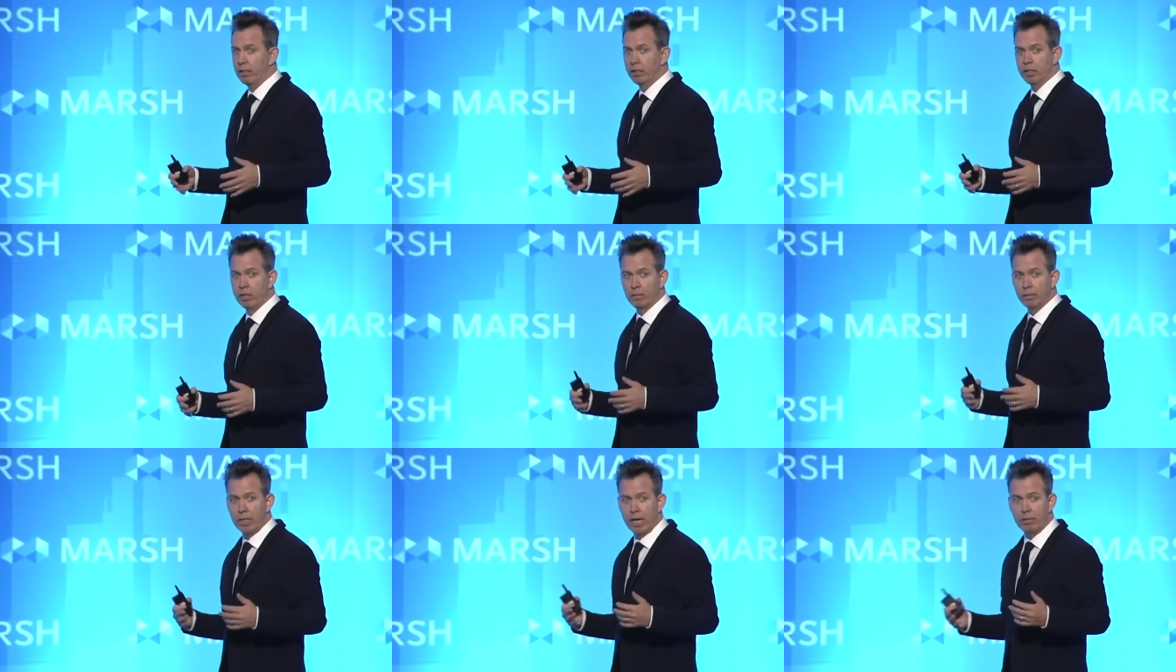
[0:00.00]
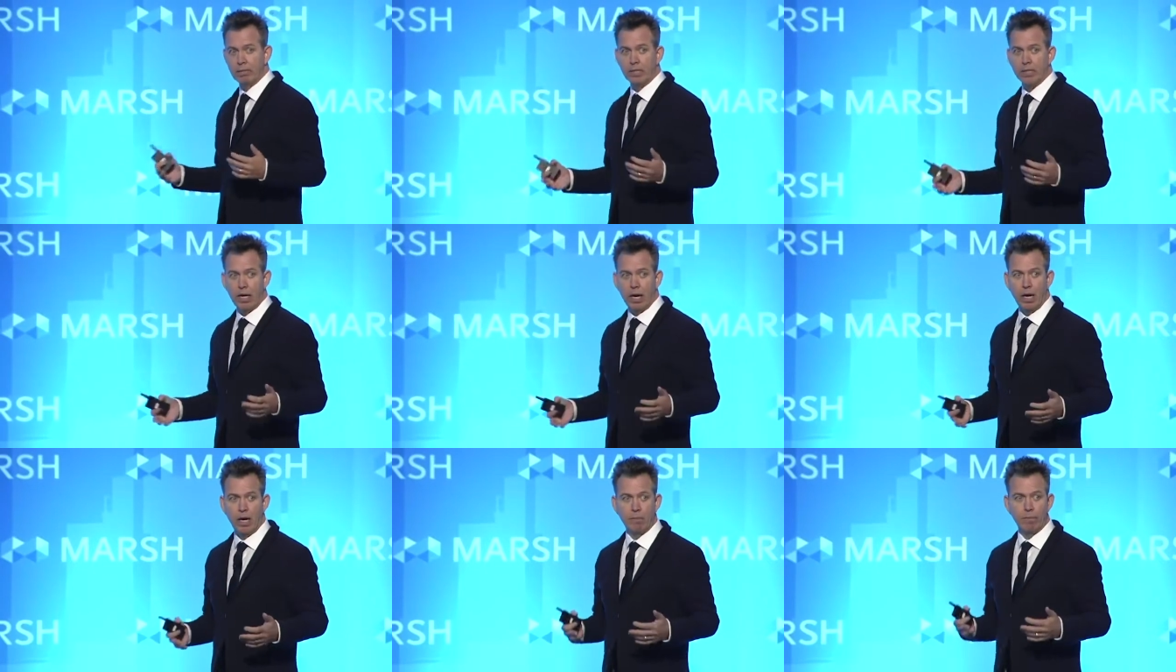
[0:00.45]
Sometimes
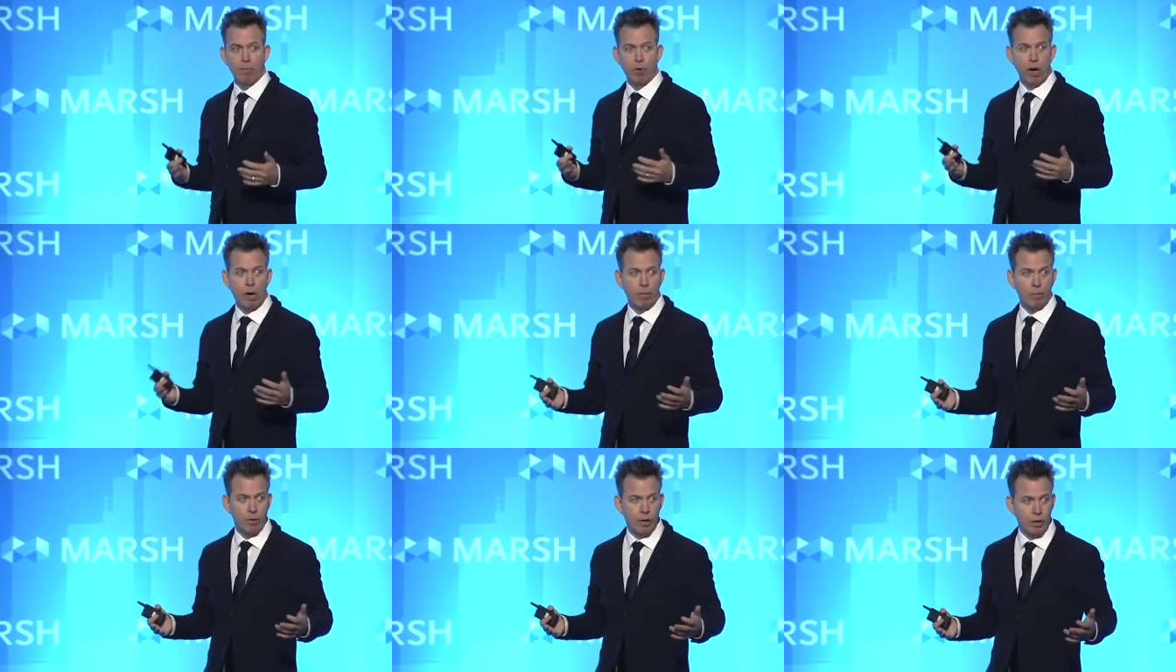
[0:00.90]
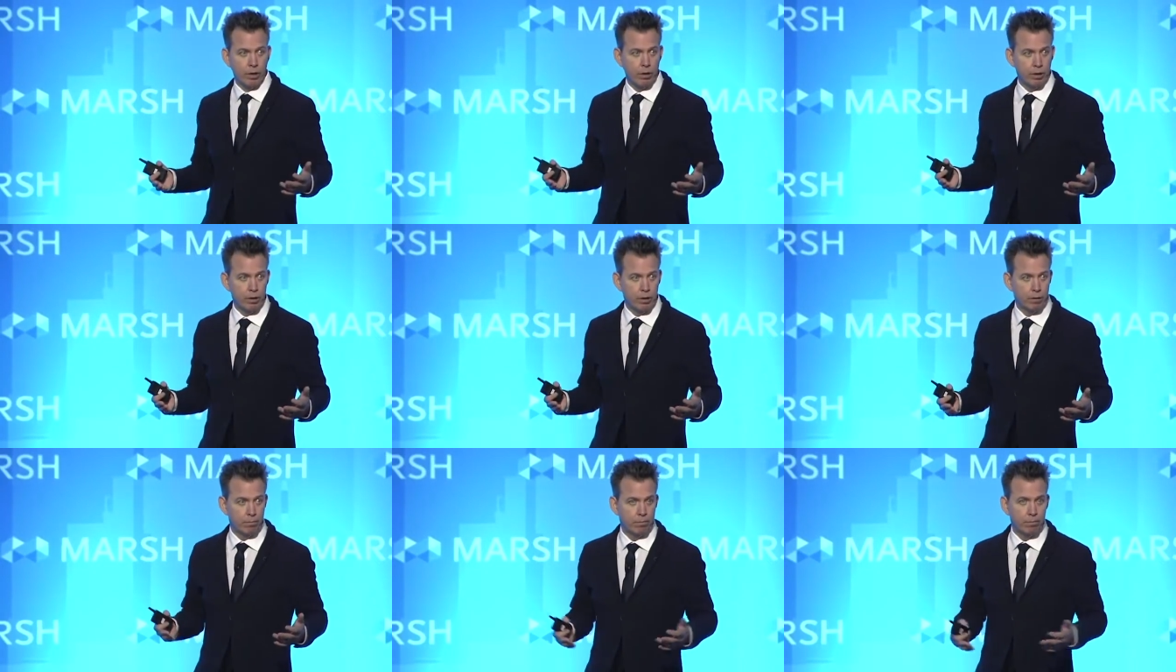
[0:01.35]
it's on property,
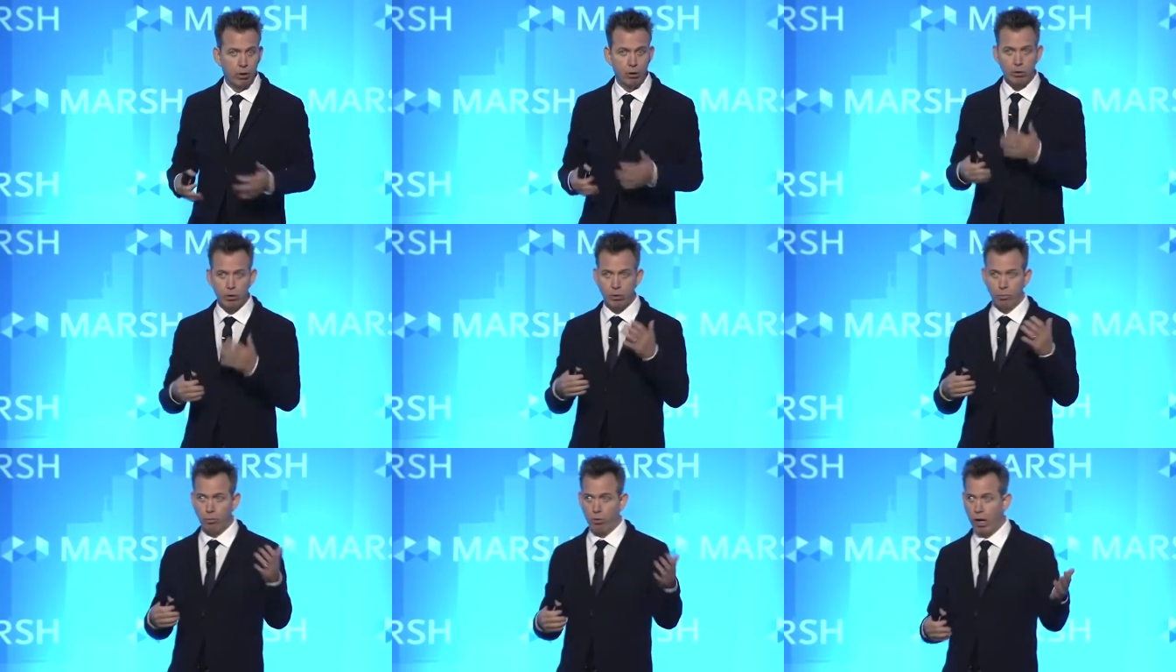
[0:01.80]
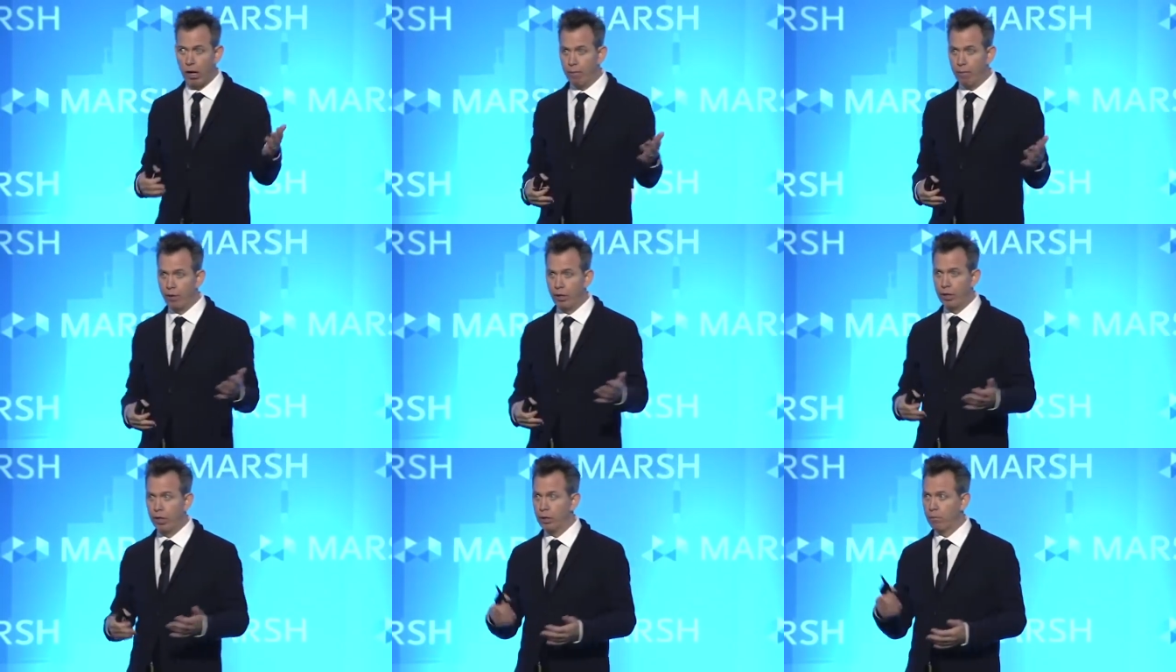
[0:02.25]
personal
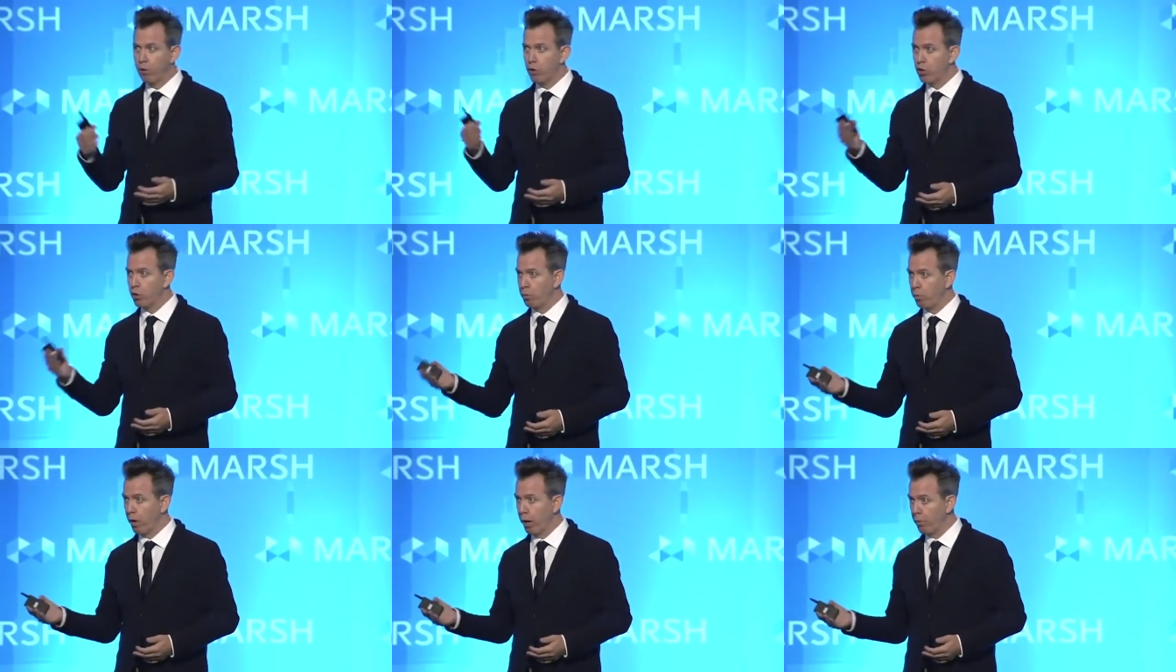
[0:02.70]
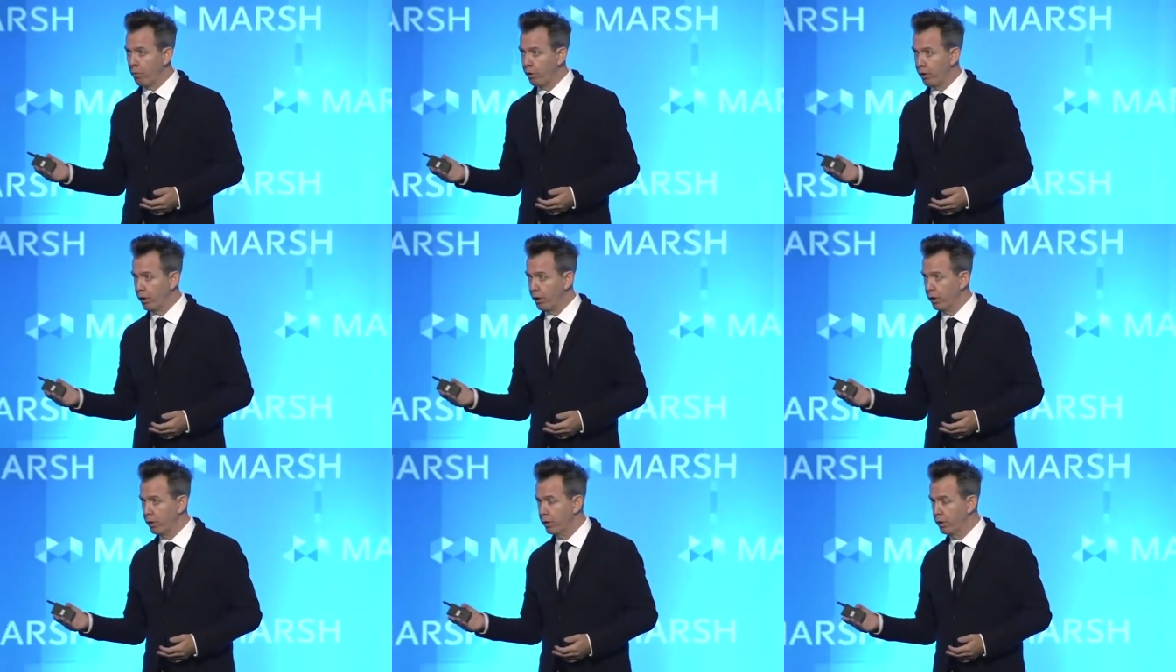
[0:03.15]
property, commercial
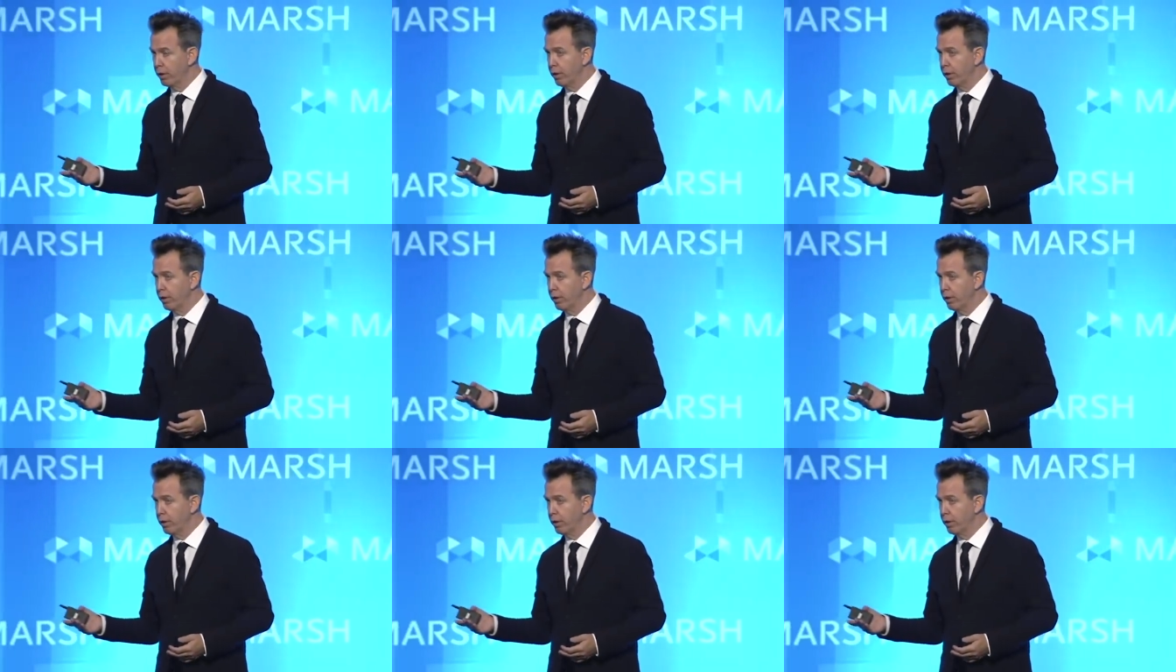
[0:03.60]
property.